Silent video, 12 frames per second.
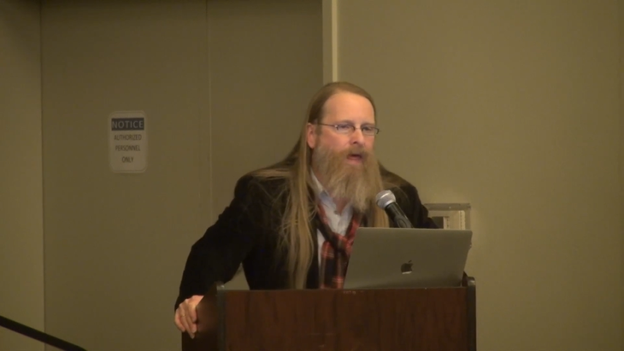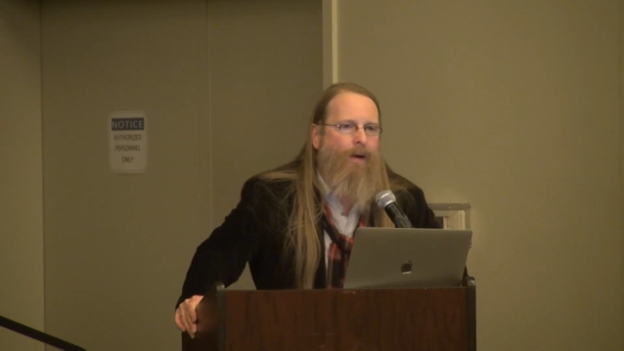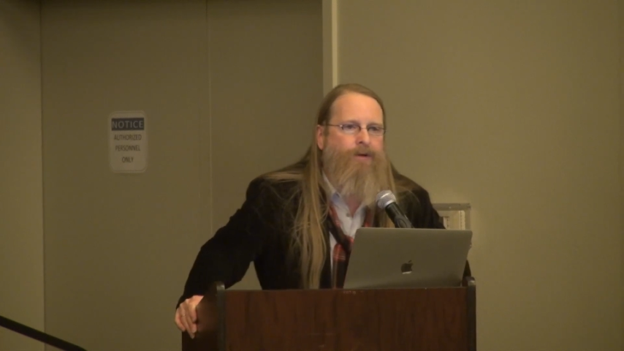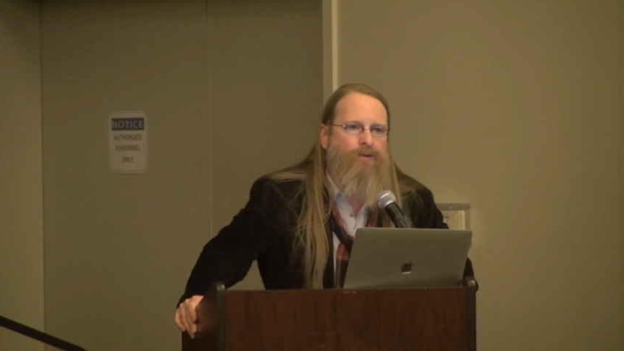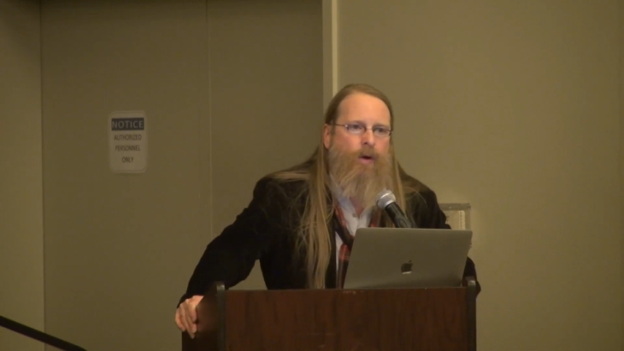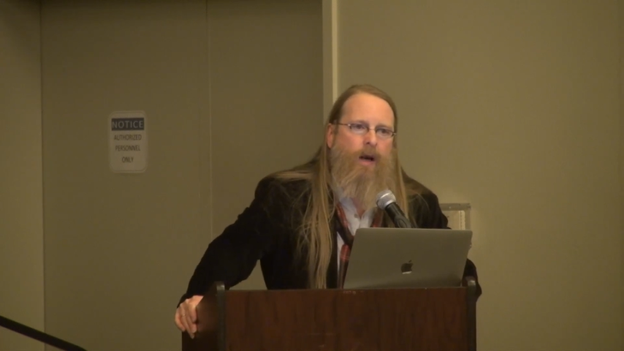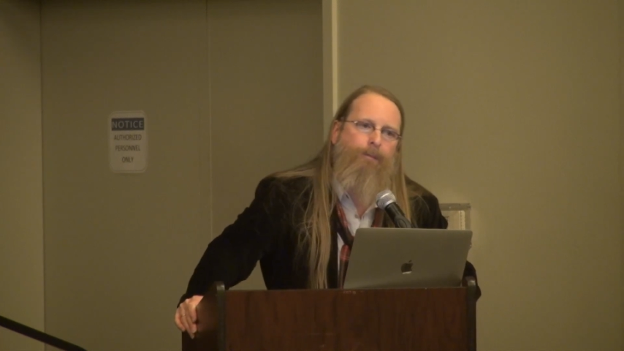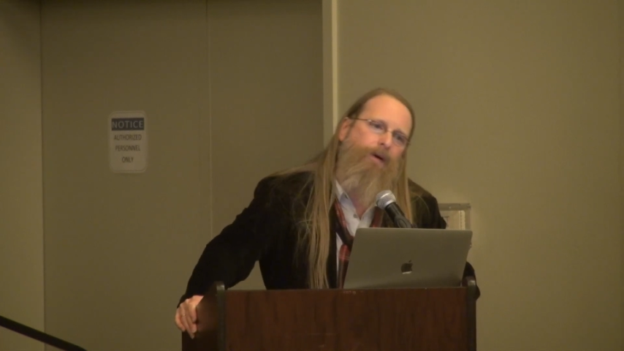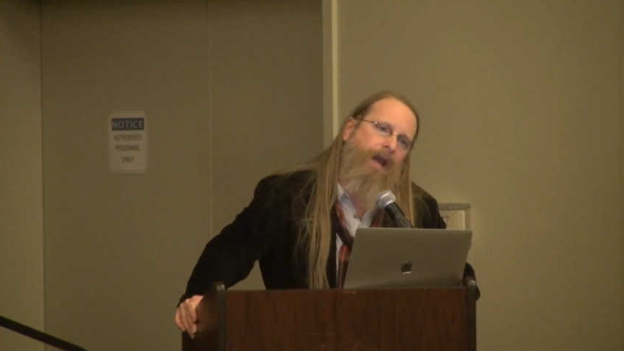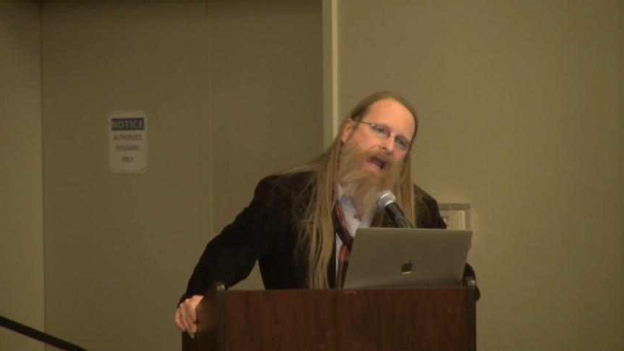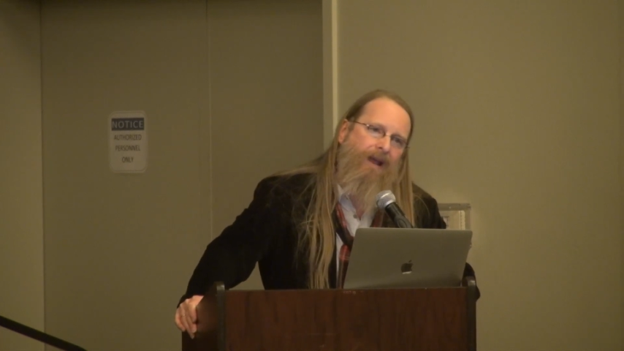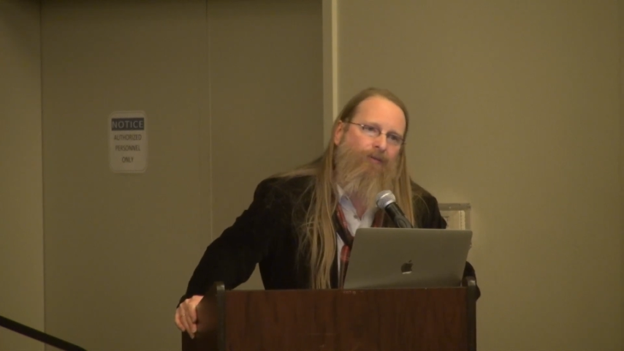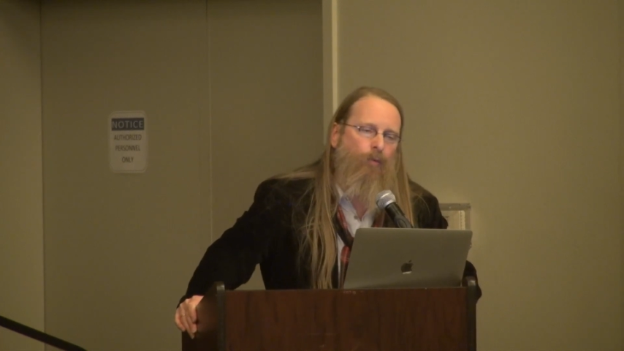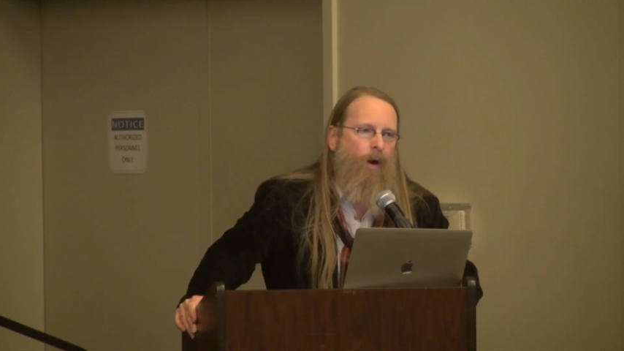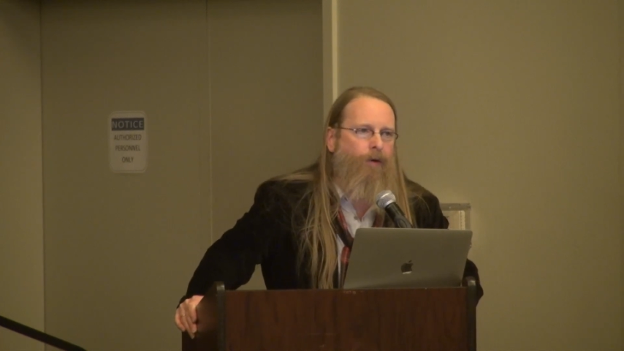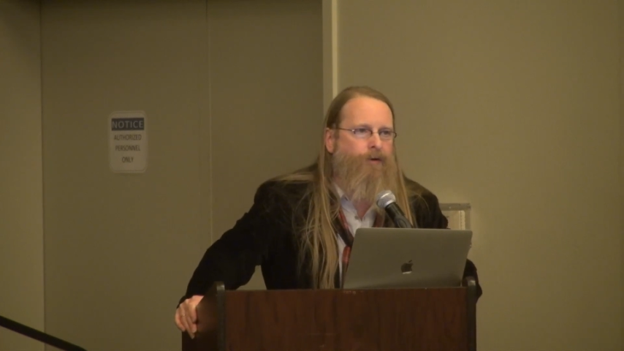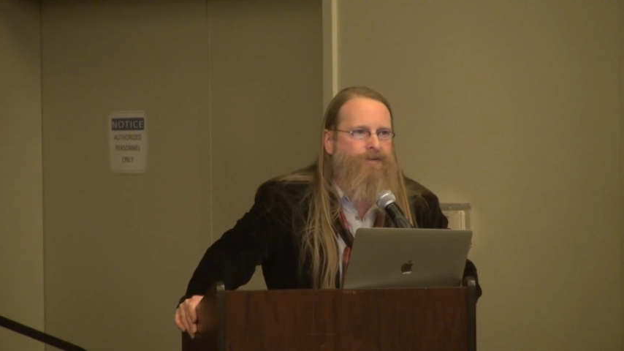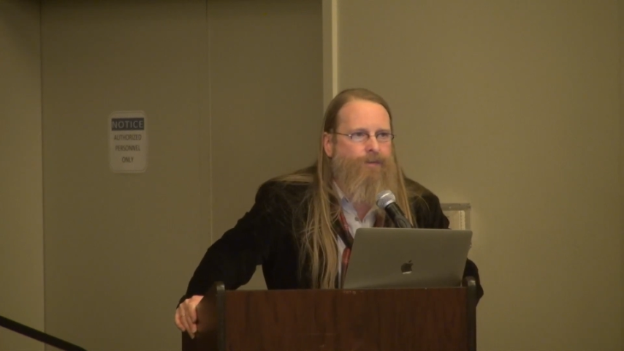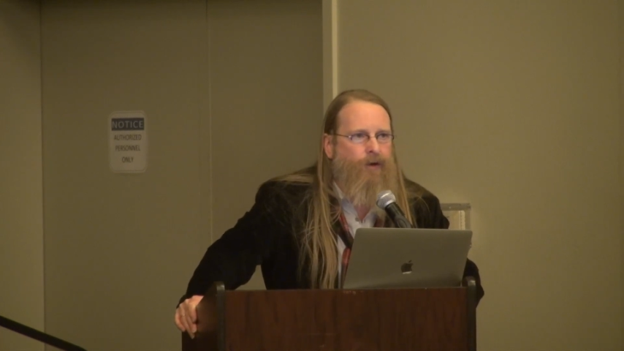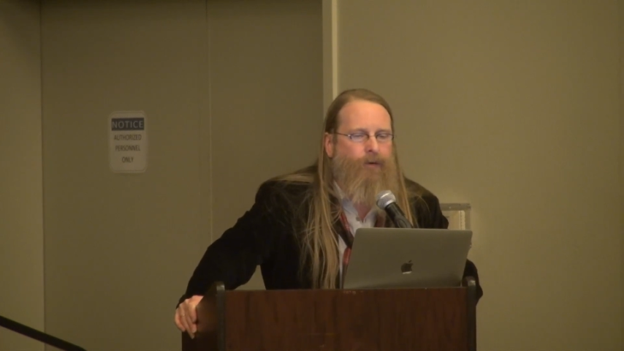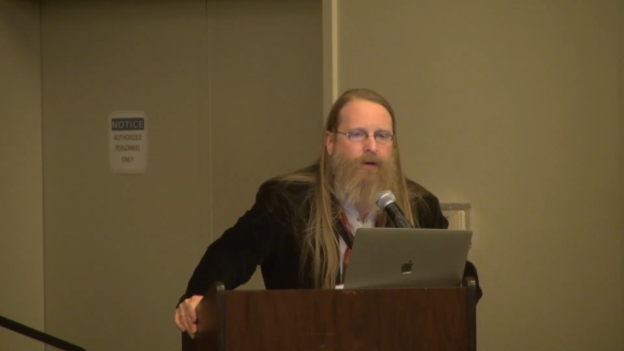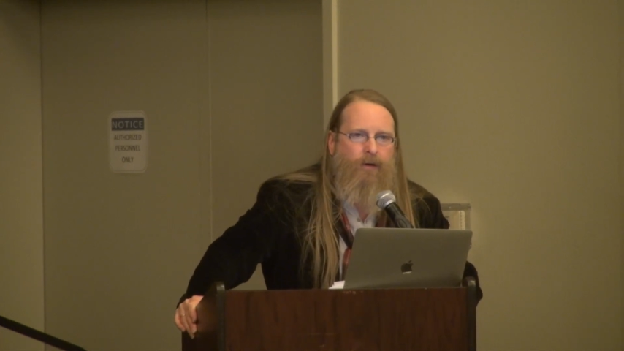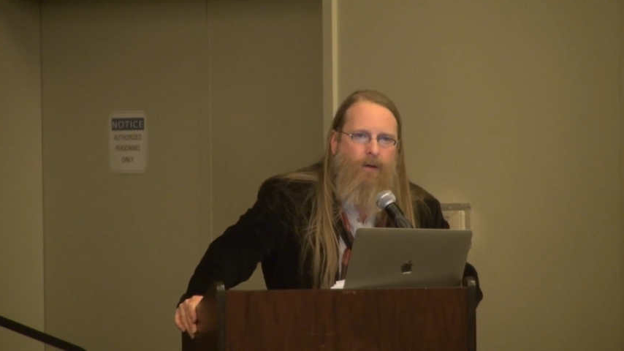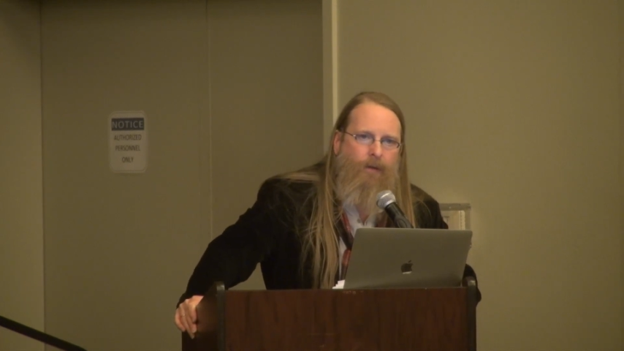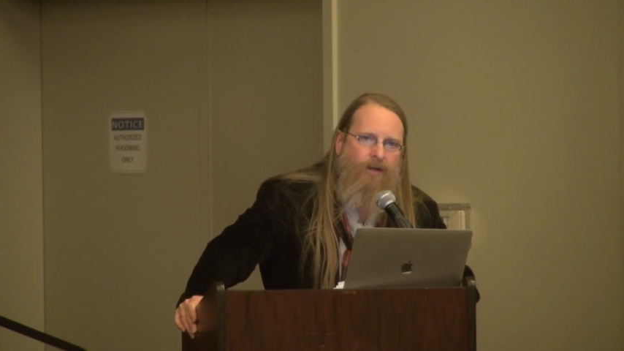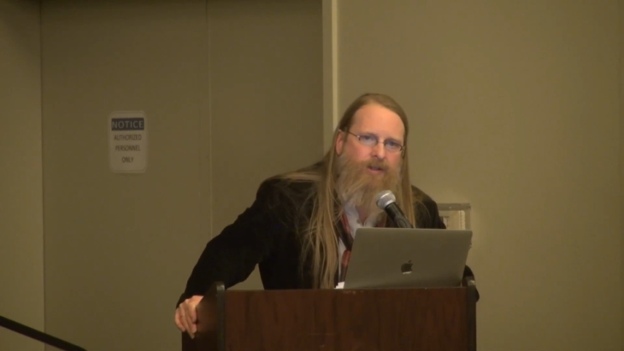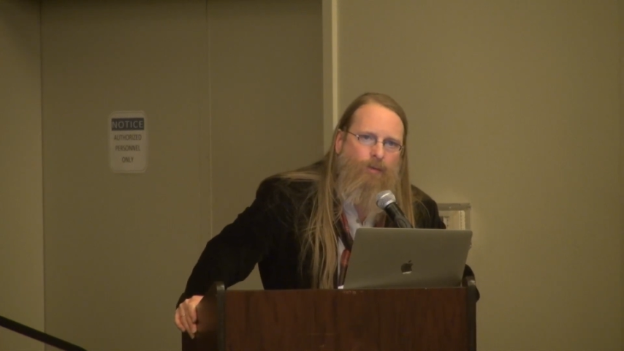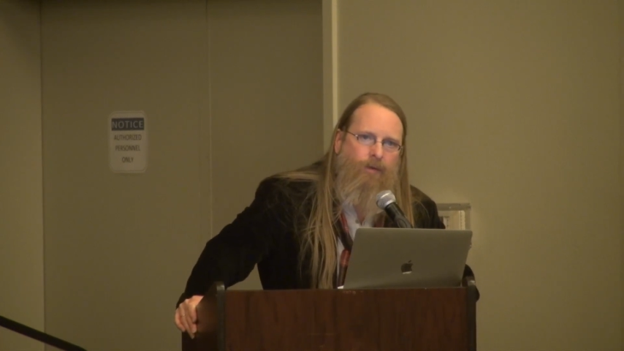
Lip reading: that was one of Bernays' wonders from the Creel Commission